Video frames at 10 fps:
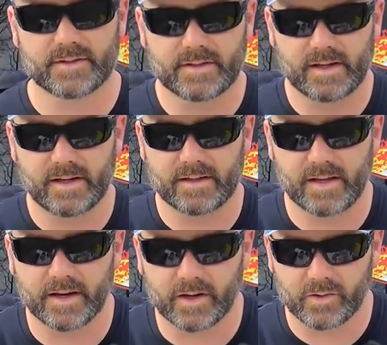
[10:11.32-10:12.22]
of seed
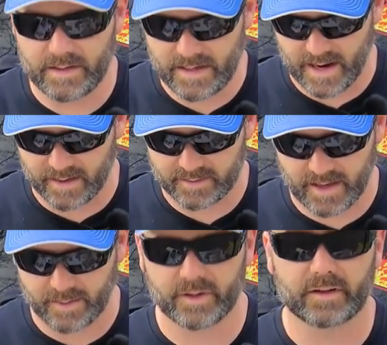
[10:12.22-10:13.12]
in a greenhouse,
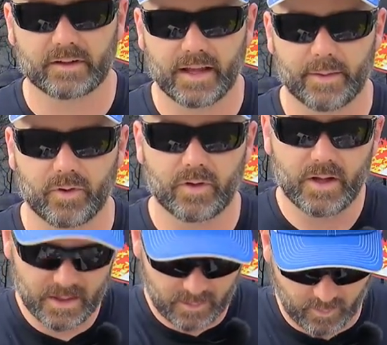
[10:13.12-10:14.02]
I'm gonna label
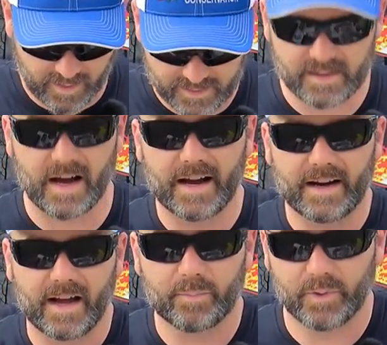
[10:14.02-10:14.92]
what side I